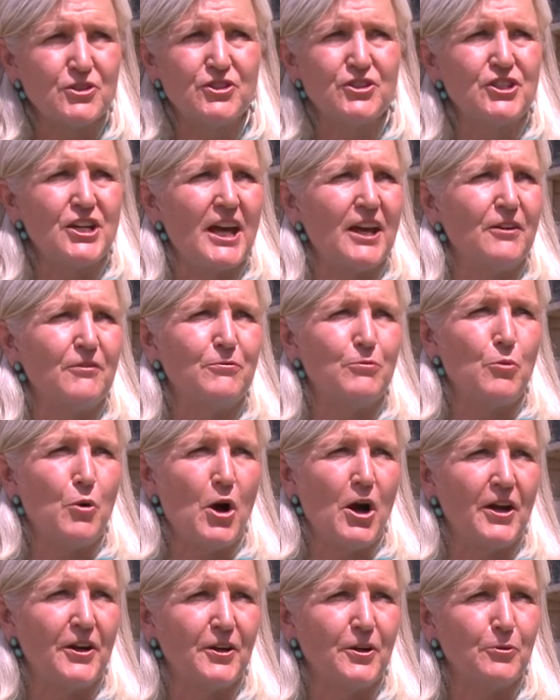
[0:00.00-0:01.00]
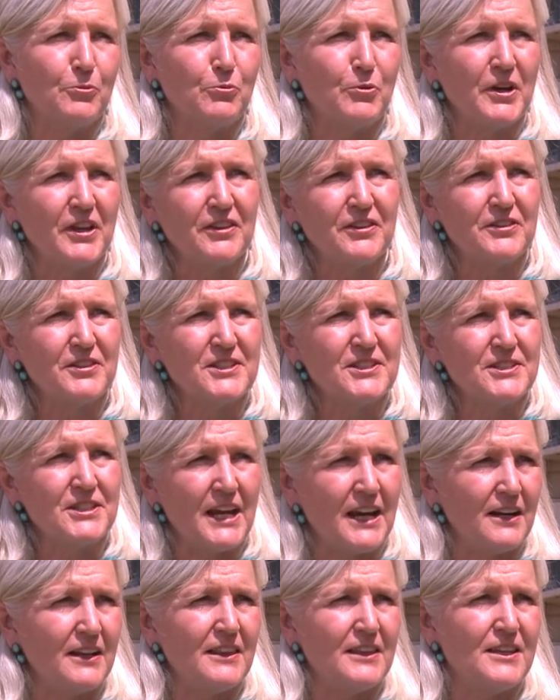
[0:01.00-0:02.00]
jet of water, with
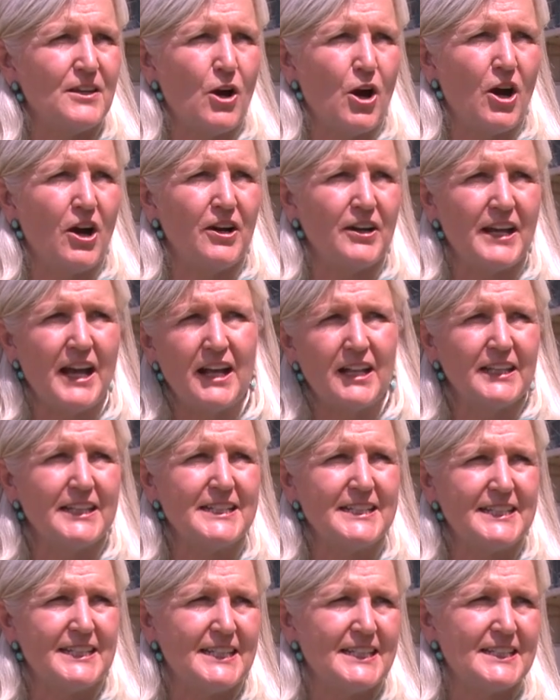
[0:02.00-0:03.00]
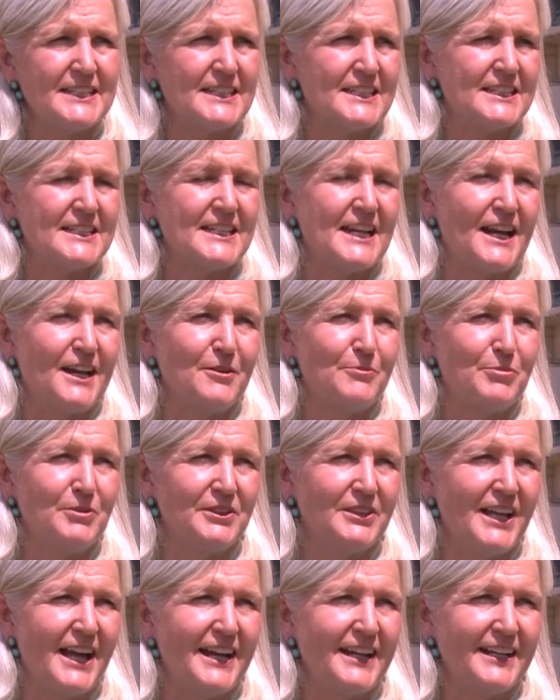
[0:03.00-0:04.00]
state-of-the-art LED sustainable
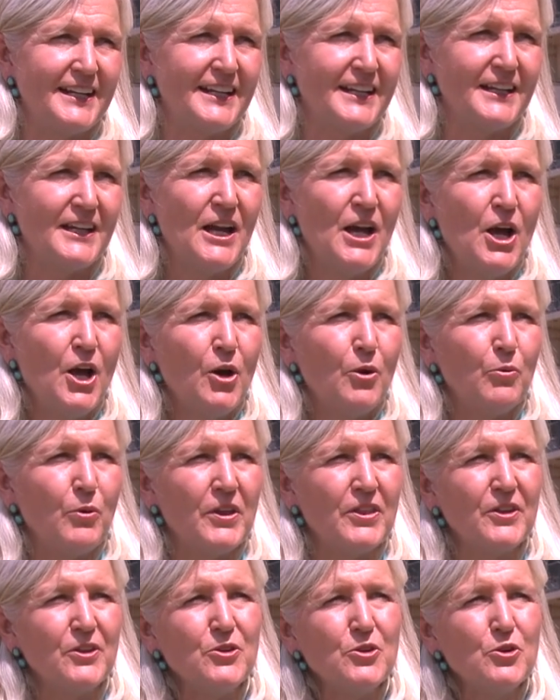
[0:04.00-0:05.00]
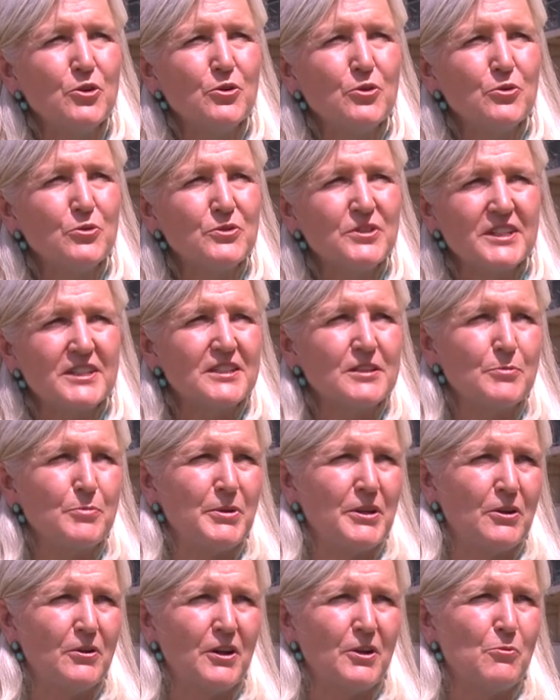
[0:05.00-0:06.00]
lighting, with a new
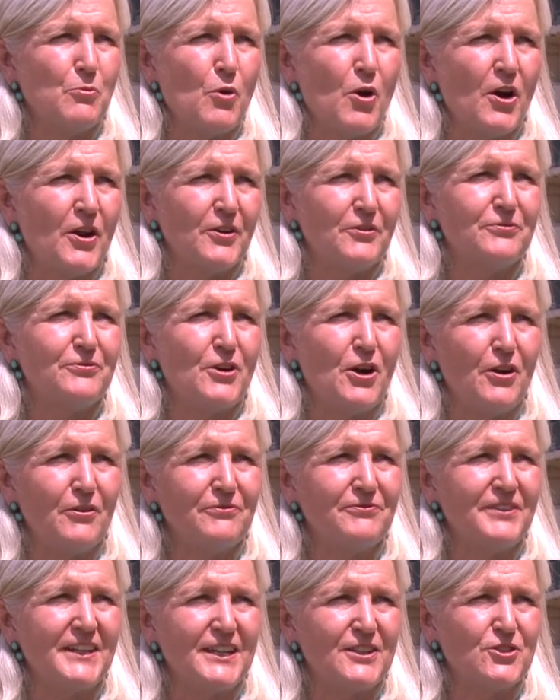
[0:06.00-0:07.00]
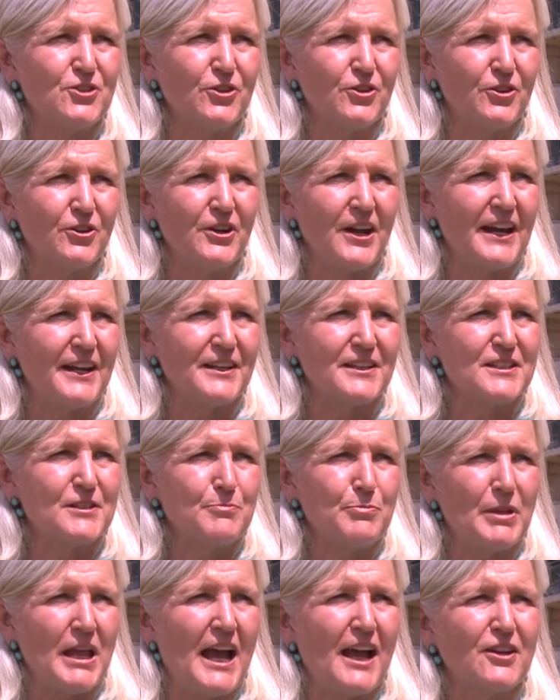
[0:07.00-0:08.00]
disappearing waterfall feature and a
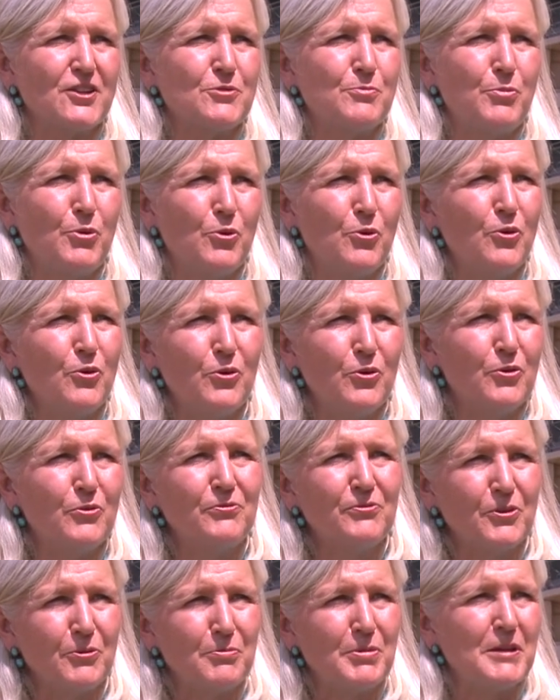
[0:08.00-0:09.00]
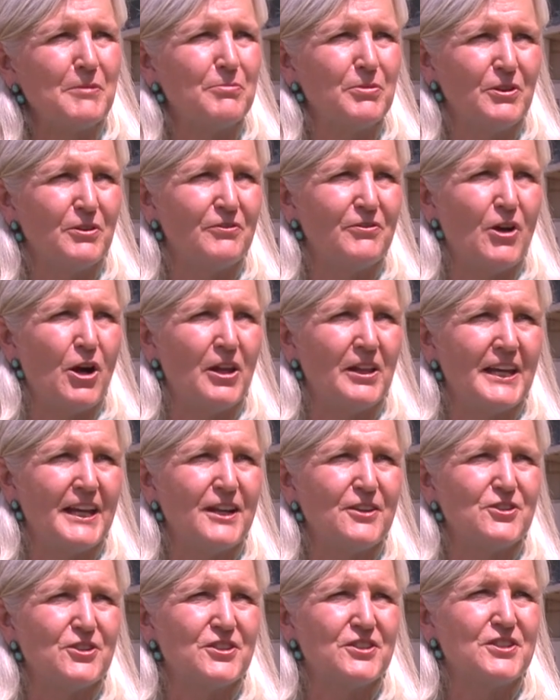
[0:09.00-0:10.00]
splash pool for people of all
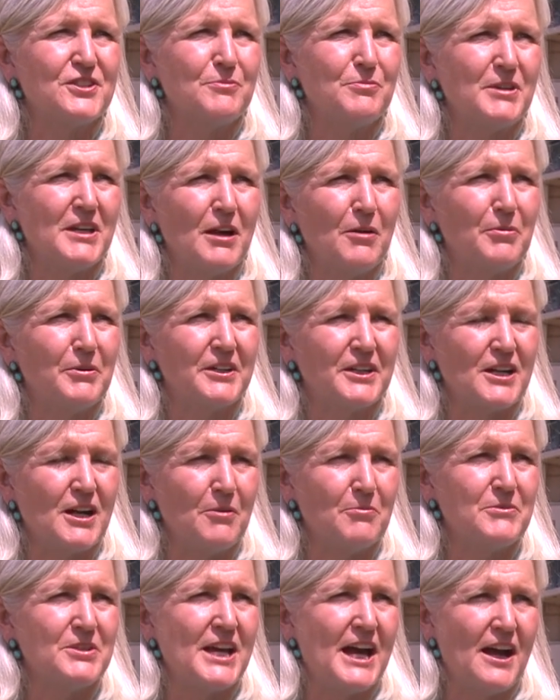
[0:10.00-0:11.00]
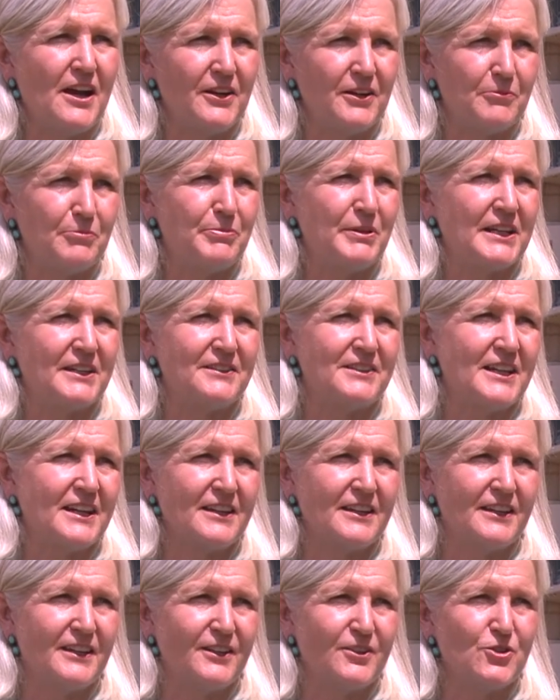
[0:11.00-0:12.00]
ages to be able to come down and picnic
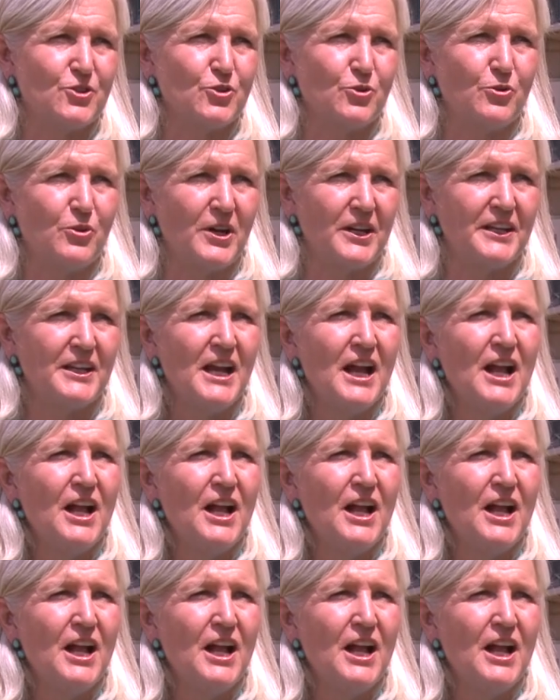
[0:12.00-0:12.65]
and enjoy